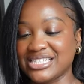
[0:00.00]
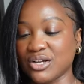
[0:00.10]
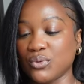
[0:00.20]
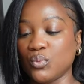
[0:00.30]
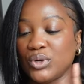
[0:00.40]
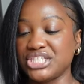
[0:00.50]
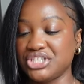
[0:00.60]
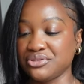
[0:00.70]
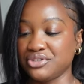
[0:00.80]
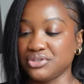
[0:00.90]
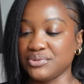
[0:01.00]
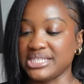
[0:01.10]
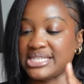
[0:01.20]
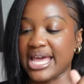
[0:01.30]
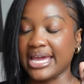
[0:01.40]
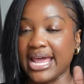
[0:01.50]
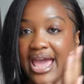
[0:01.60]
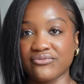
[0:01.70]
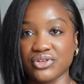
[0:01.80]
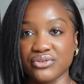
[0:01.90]
So what you do is that
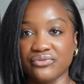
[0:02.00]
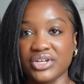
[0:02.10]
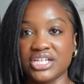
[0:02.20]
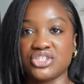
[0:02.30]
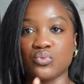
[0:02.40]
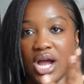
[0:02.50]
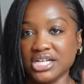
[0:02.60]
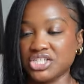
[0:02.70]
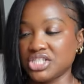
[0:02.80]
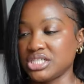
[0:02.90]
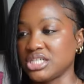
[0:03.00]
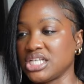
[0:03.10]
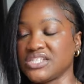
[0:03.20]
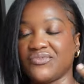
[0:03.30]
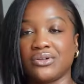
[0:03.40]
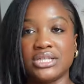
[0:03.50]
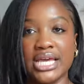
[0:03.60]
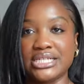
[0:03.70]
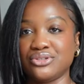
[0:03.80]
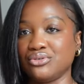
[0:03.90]
after you finish washing,
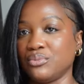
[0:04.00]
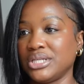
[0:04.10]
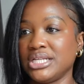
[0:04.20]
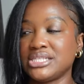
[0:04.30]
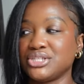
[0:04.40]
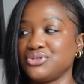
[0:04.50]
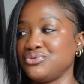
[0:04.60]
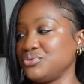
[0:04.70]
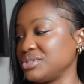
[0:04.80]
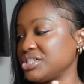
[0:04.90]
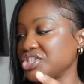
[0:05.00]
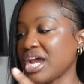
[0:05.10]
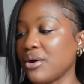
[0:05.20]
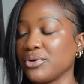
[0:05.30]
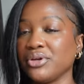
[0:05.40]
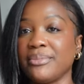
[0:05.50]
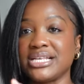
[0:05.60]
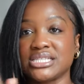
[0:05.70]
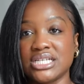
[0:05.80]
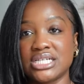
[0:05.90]
exfoliating, doing what it is that you do in the shower, you're
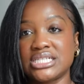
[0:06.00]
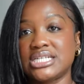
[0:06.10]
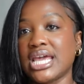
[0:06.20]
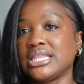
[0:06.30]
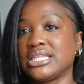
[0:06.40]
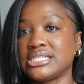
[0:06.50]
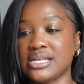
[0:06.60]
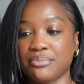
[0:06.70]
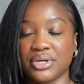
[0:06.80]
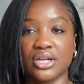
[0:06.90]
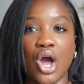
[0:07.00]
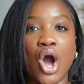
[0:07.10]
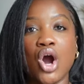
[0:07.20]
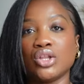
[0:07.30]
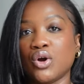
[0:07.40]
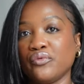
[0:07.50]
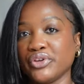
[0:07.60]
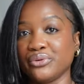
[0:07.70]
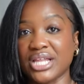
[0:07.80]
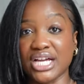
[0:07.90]
basically going to take this and put it all over
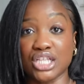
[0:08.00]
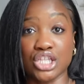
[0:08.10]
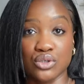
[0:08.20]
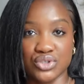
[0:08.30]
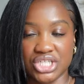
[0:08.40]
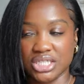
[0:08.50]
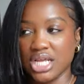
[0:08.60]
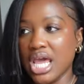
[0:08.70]
you like a lotion.